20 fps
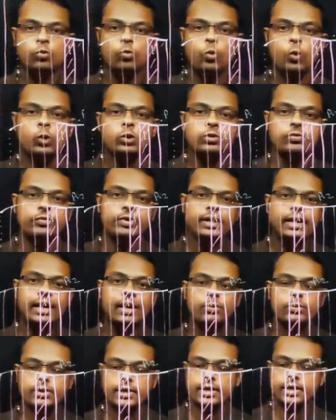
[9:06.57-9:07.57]
what we
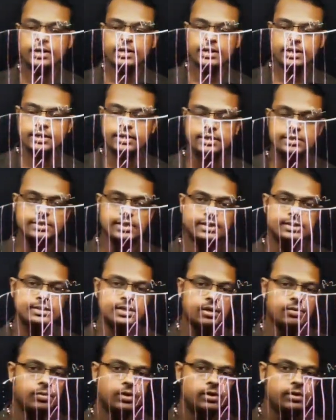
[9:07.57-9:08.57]
have done in this
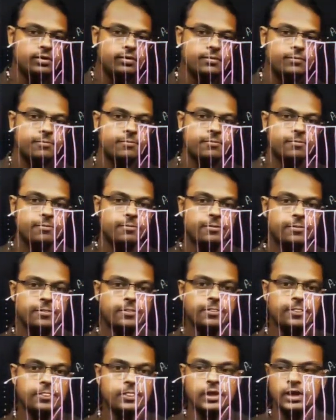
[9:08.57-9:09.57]
example,
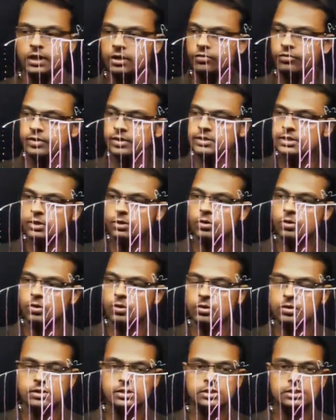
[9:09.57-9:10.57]
if it is a
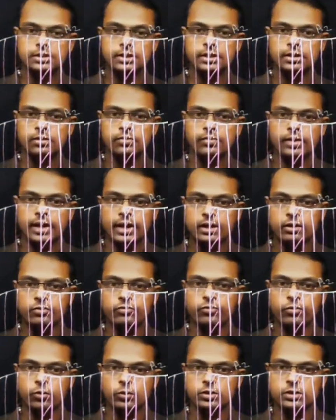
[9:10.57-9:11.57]
constant value,
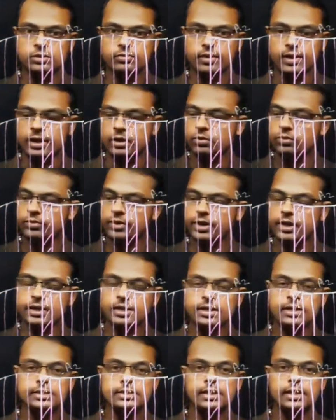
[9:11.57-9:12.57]
force value, we can
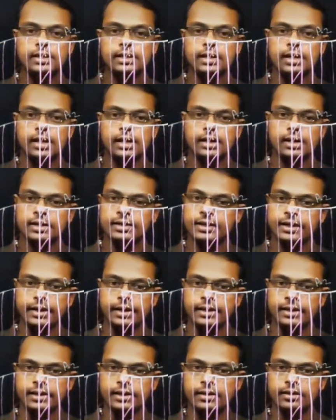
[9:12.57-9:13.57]
easily calculate the
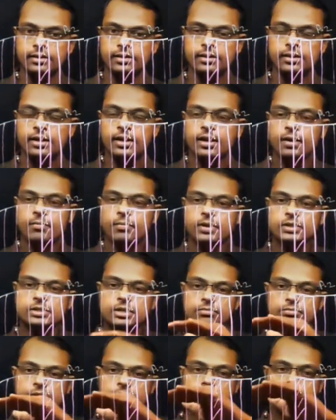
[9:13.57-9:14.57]
area. But
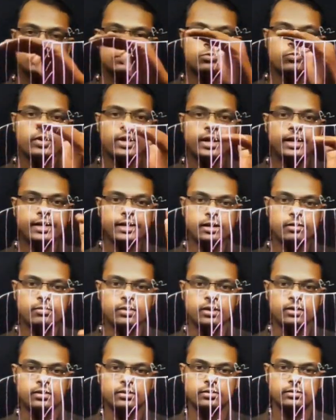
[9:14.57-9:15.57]
something is
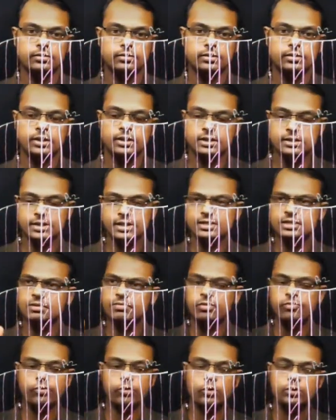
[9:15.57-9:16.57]
variable. In this
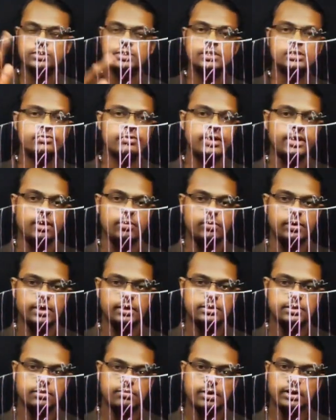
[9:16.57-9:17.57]
example, force is variable,
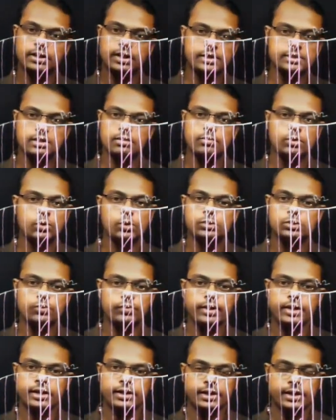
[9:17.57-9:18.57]
right? Some other example also
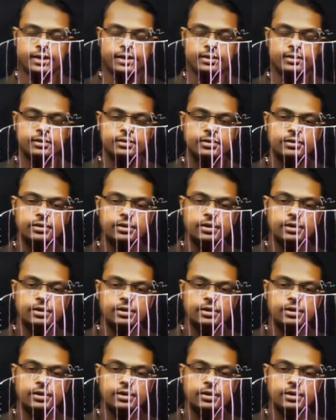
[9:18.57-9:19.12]
we can take it.